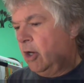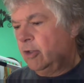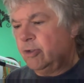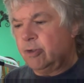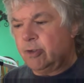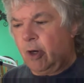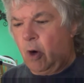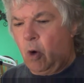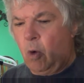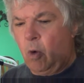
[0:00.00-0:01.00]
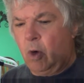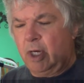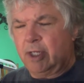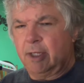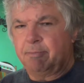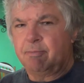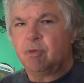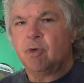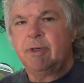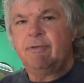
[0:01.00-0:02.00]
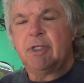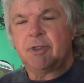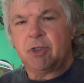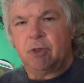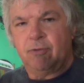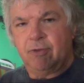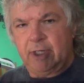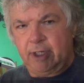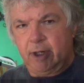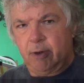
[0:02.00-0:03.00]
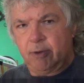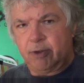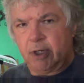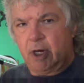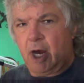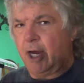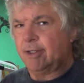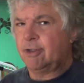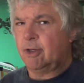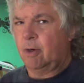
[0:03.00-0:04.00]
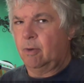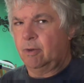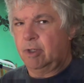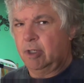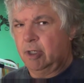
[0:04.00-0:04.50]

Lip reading: So in the previous two videos I showed